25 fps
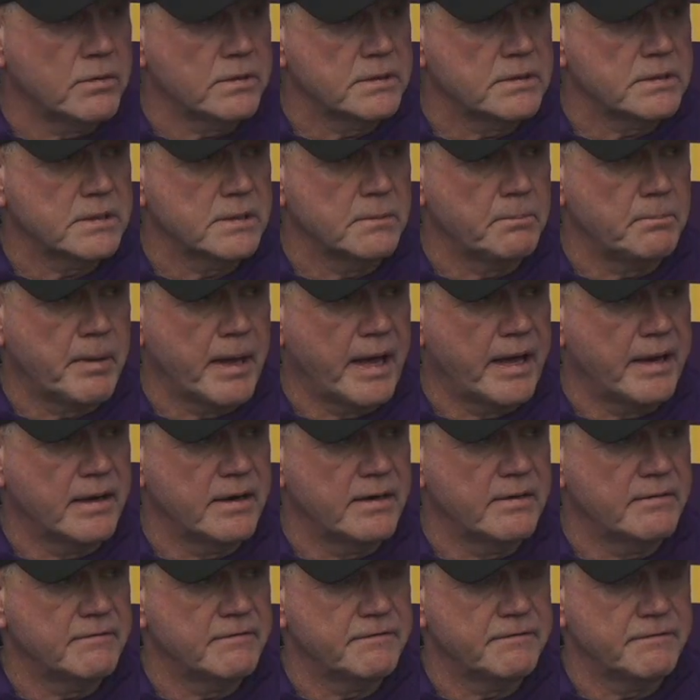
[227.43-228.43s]
He's
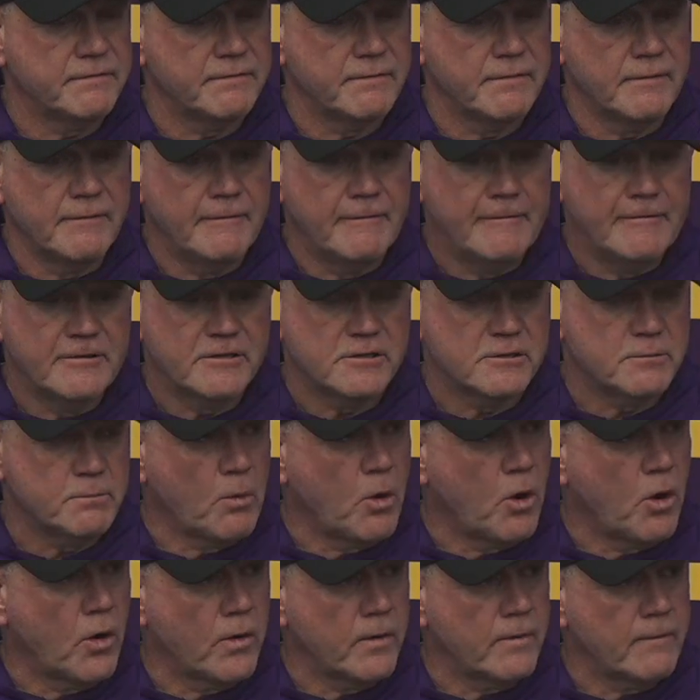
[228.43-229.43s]
competitive,
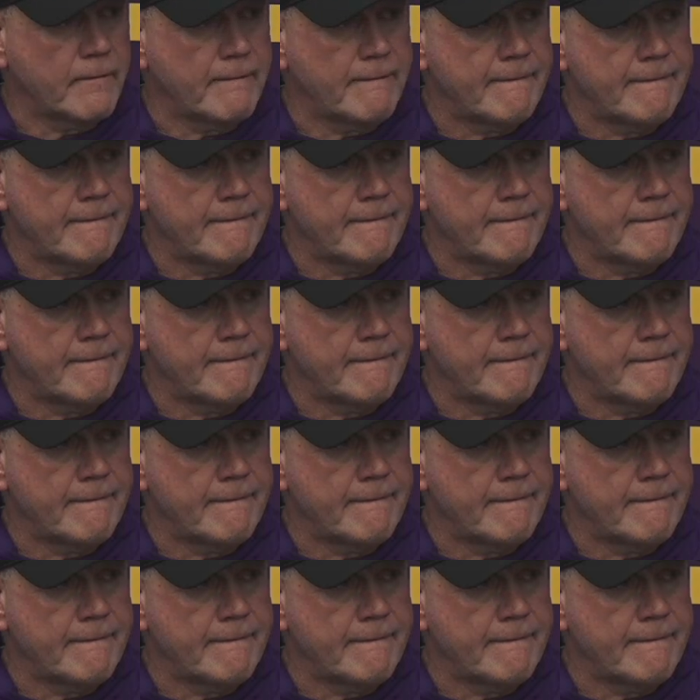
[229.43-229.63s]
smart.